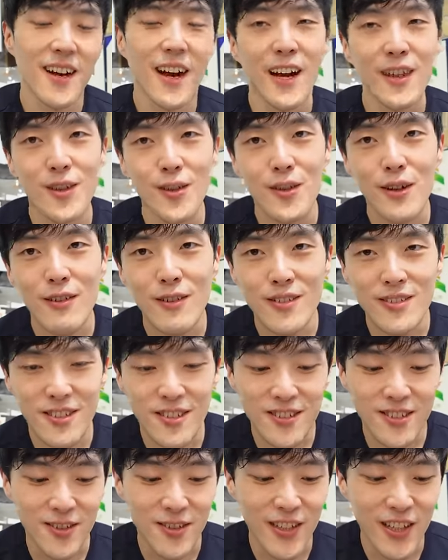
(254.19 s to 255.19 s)
I thought they were
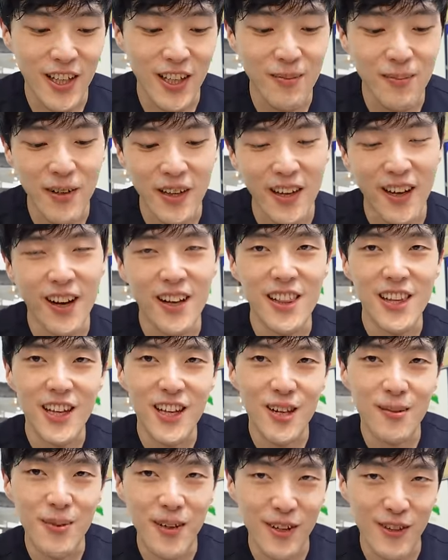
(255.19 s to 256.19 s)
just gonna give me a
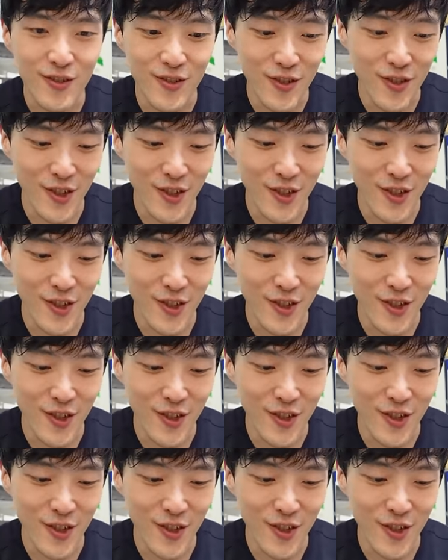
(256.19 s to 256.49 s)
little bit of